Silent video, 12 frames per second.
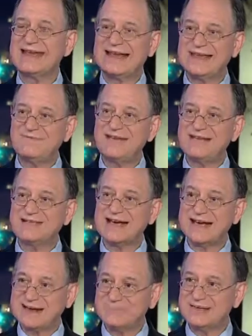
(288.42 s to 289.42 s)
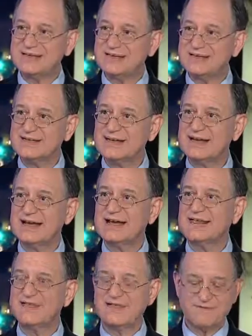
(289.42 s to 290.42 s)
If he's competent,
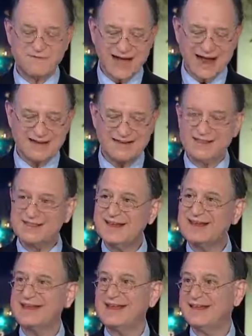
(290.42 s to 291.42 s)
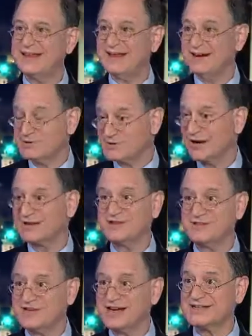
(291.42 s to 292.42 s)
then the fact that he
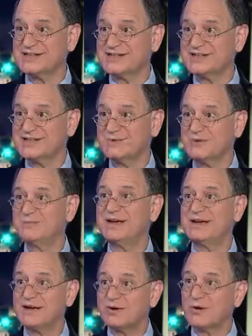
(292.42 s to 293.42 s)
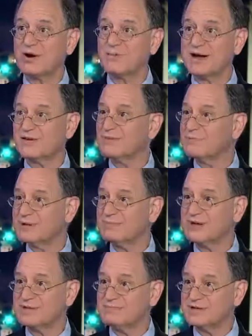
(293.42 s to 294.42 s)
obstructed justice will be ignored by the
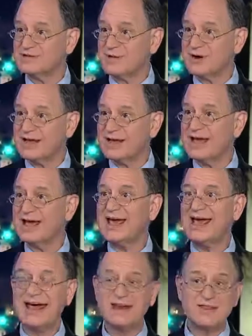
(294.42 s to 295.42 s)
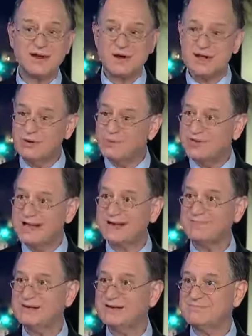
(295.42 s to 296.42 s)
Republican majority and there, he will
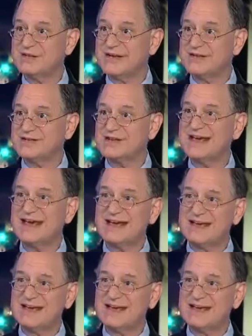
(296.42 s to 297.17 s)
not be impeached. But that's a